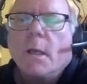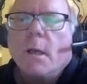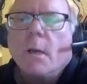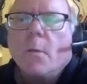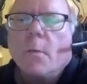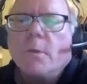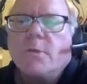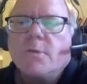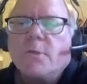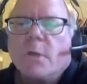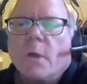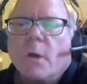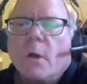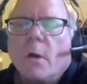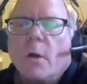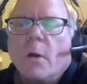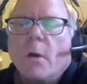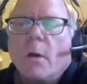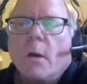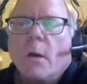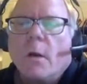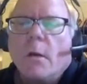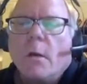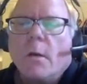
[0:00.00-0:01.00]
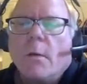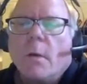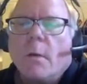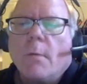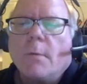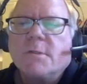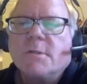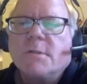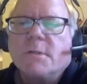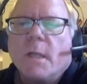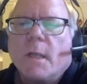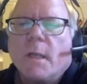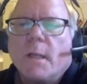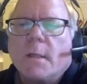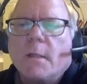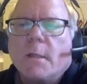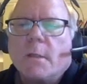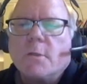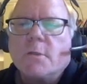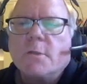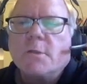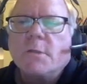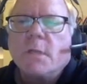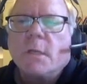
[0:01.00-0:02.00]
which are a mistake.
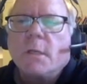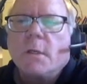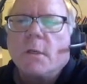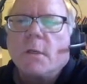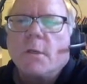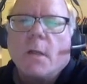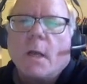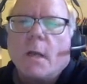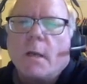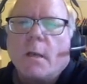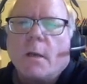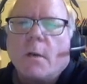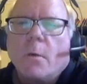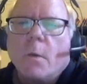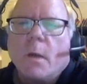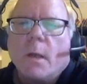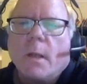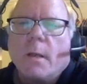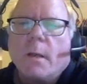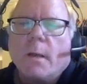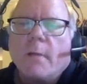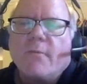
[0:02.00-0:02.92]
You're not going to win.